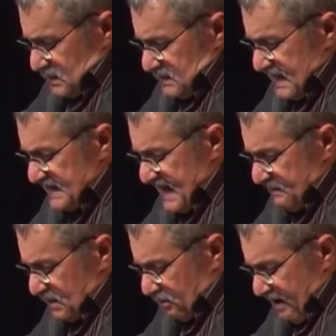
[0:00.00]

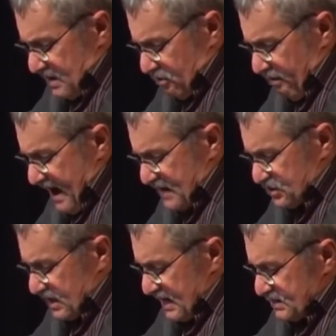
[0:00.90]
came the Great
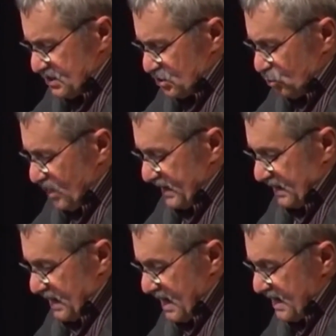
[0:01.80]
Crash,
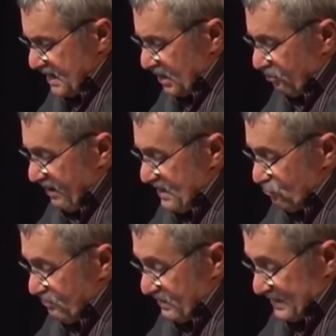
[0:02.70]
1929, a
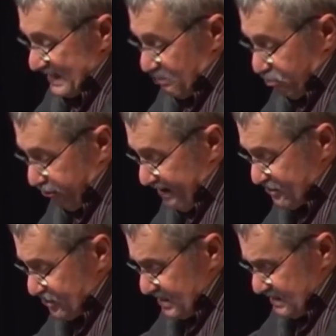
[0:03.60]
Great
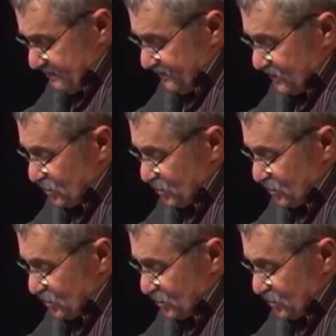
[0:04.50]
Depression,